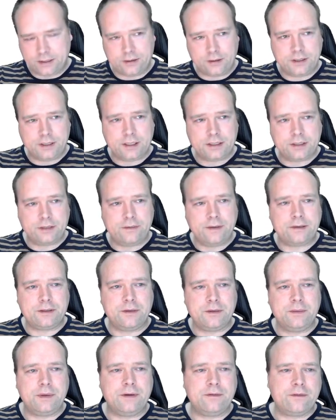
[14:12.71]
So it's just so we have
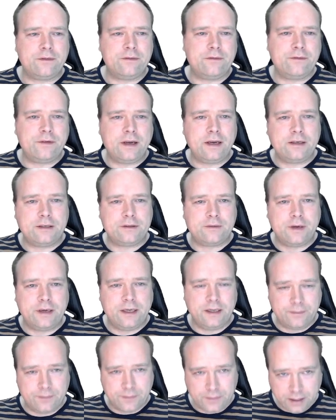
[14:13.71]
some different files right
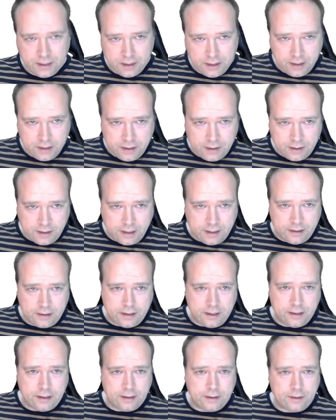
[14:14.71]
here, and
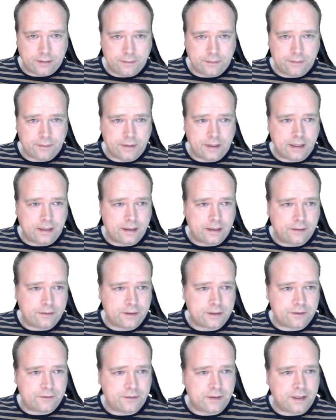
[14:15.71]
I'll
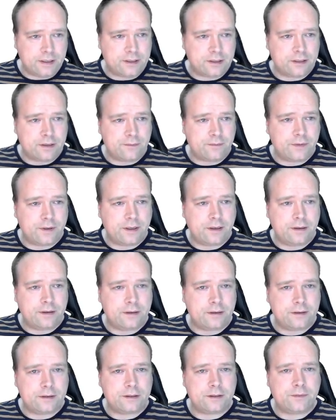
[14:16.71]
just fill in something
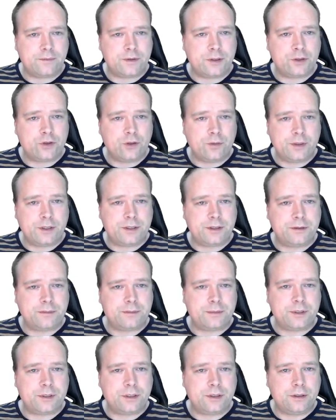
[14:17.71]
stupid.
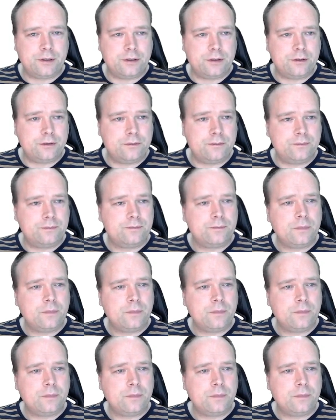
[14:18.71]
So